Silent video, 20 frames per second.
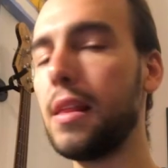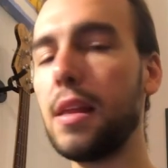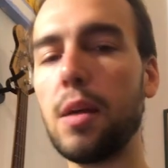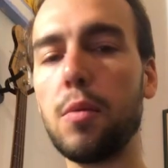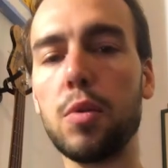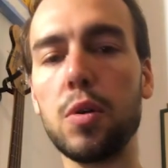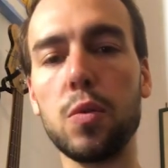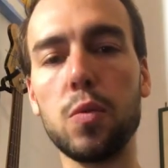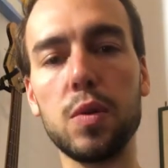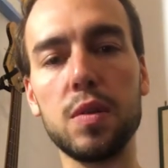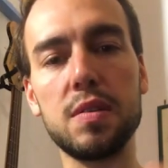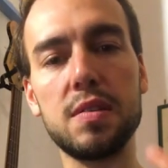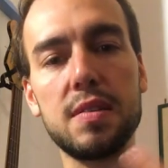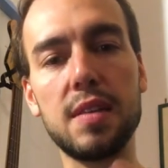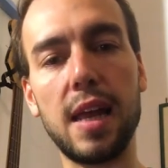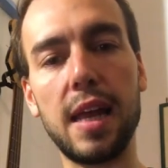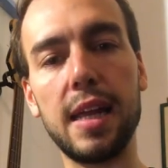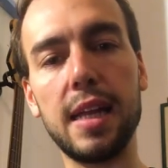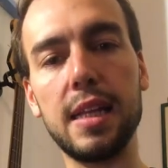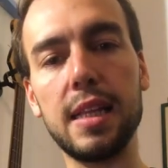that we're
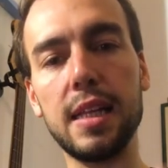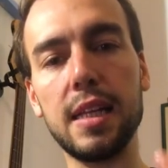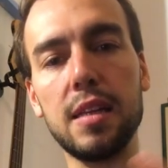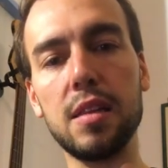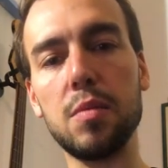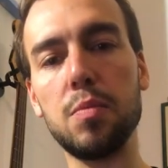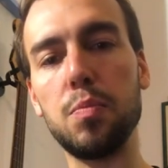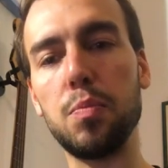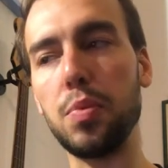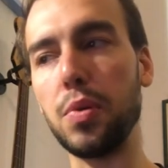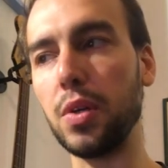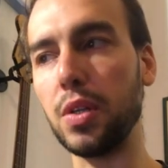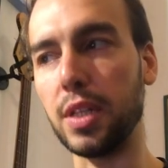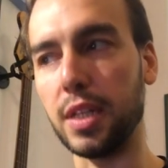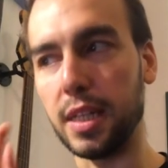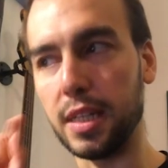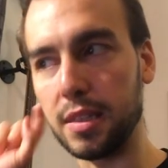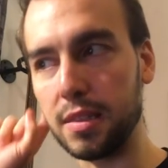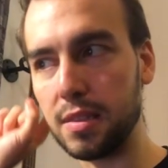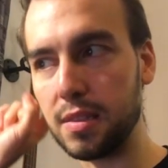recycling the
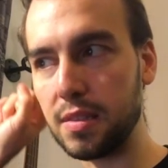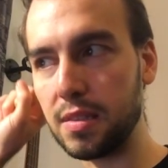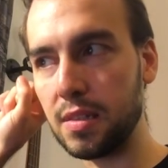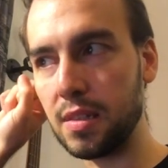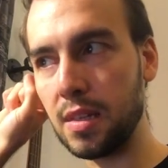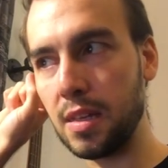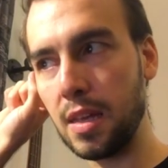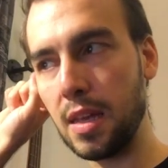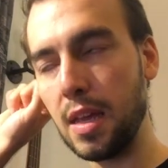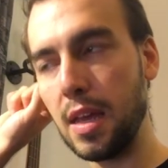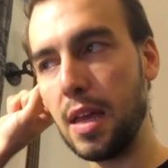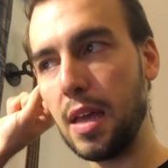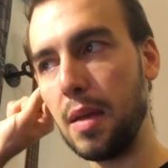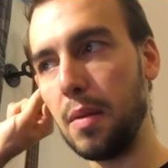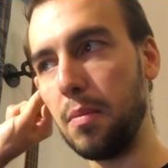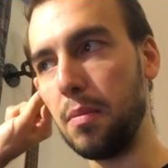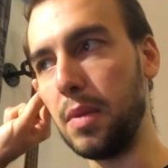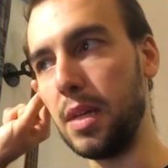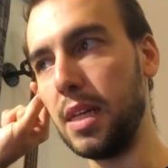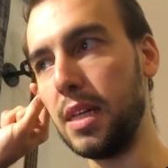bullets
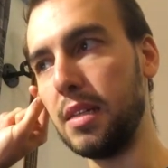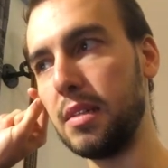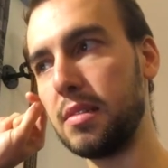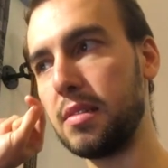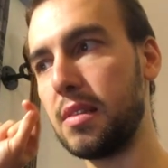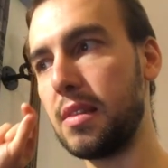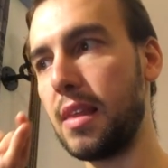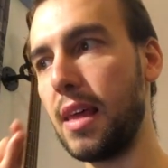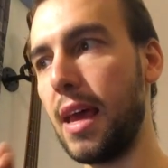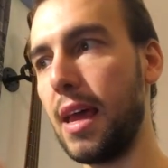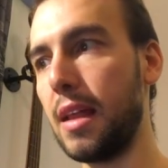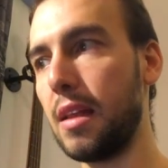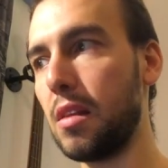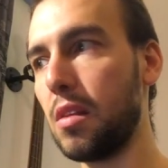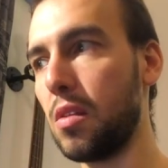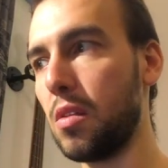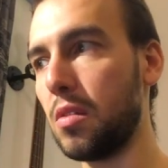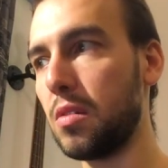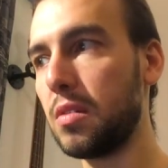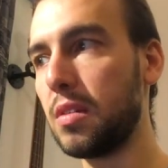means
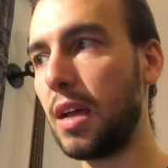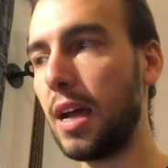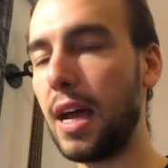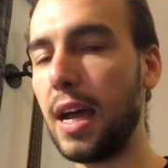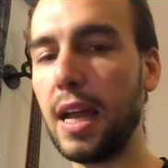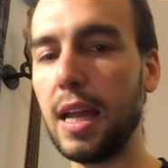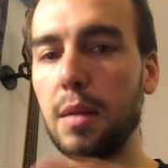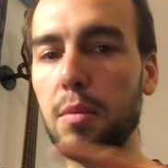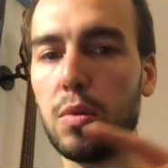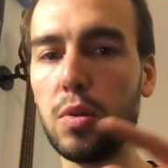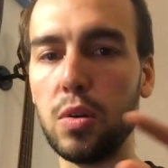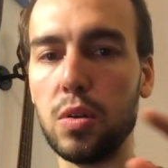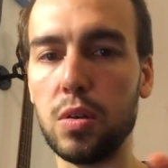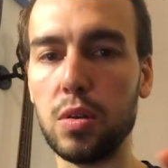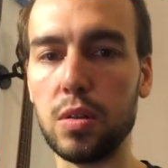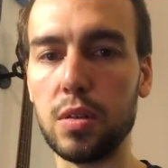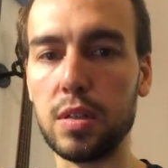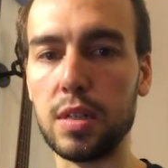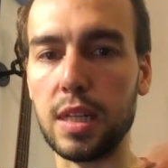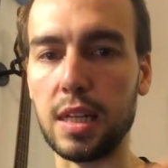that the
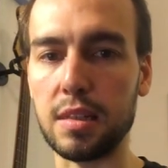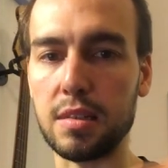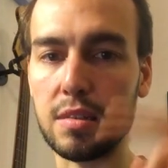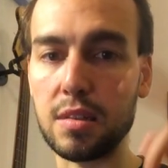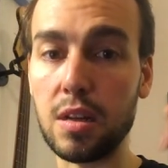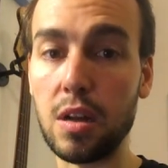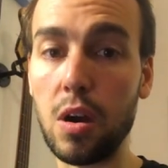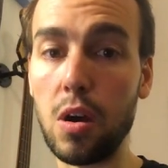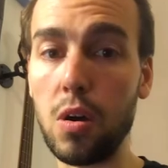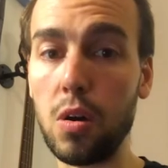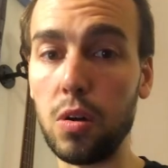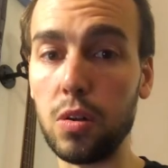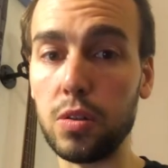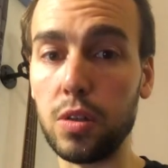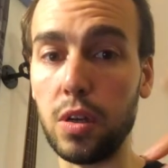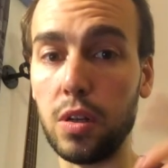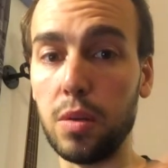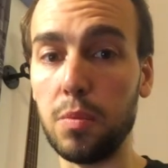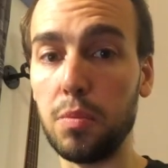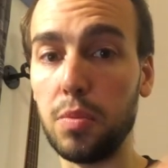timer gets called
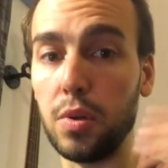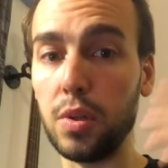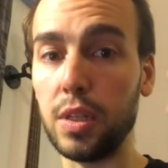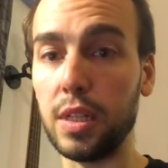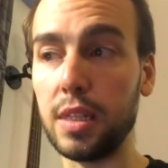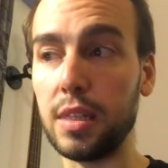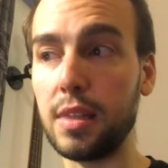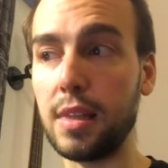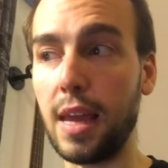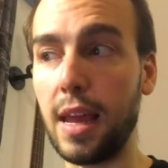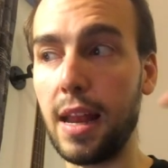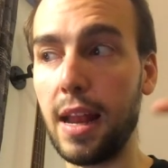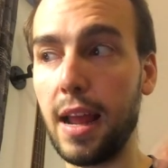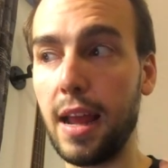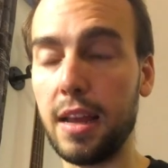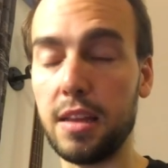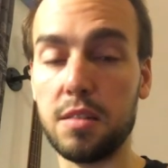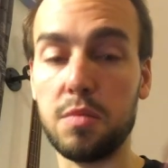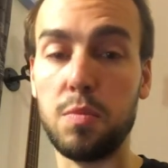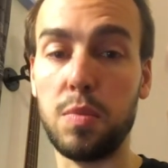on a bullet that
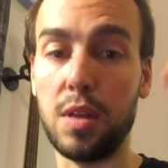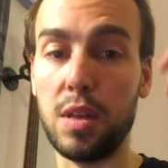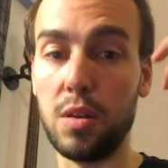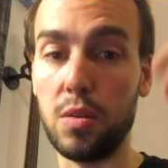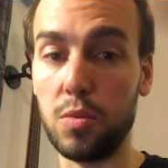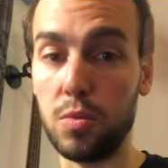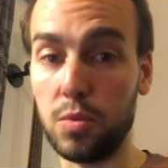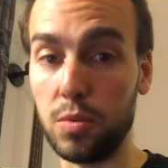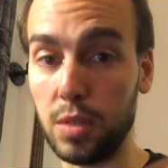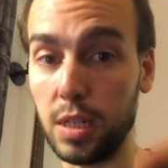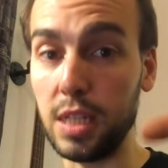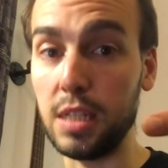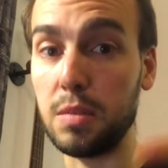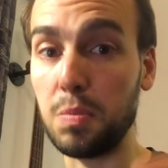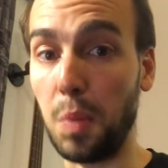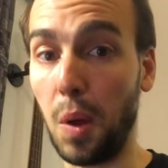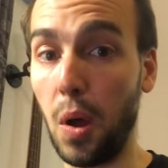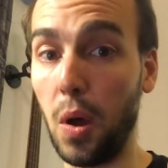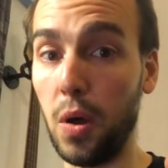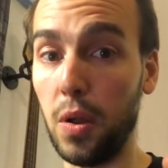has been
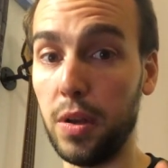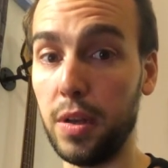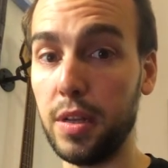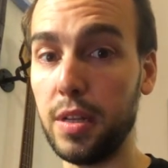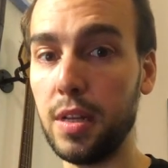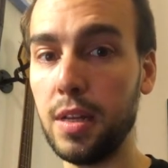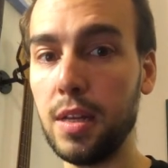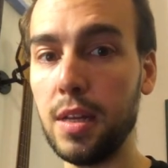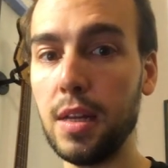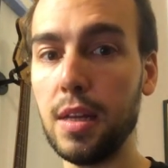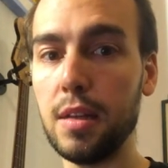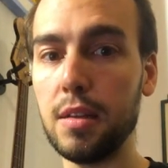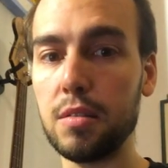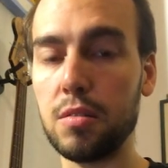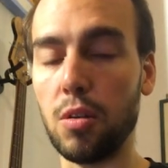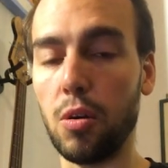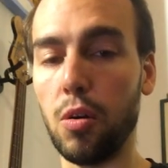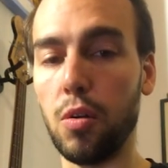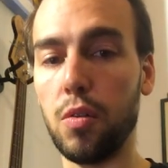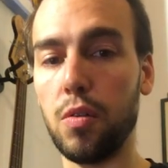respawned.
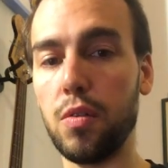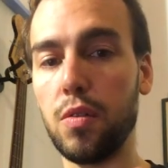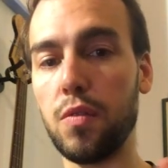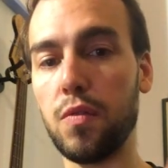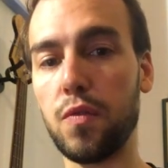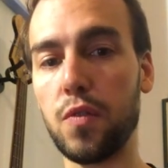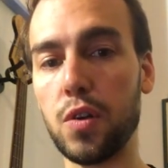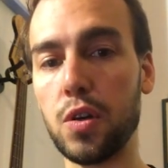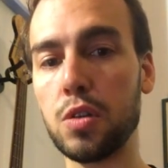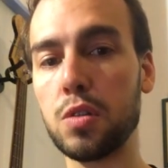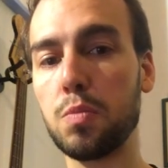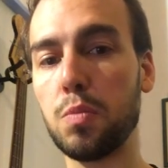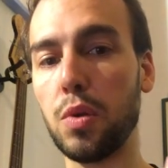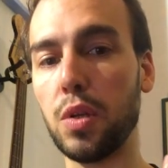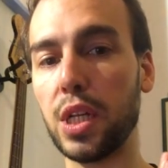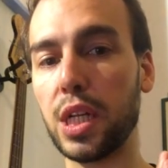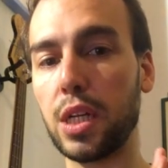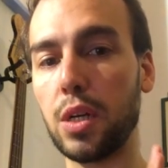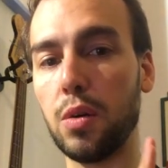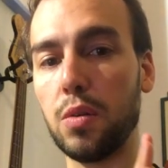So first
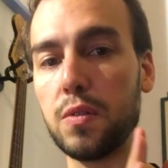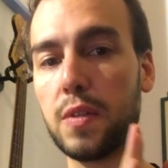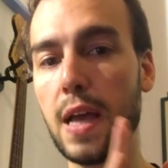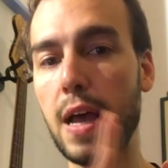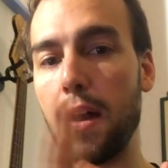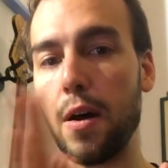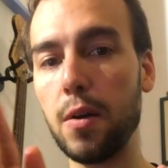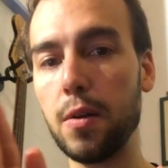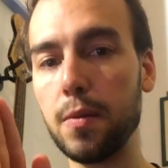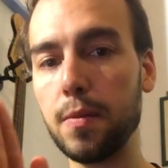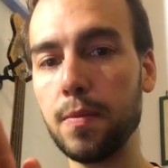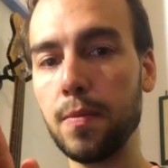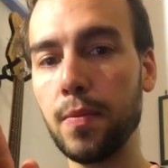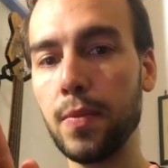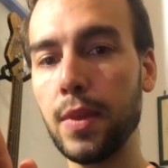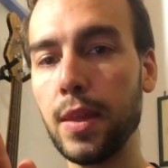bullet goes out,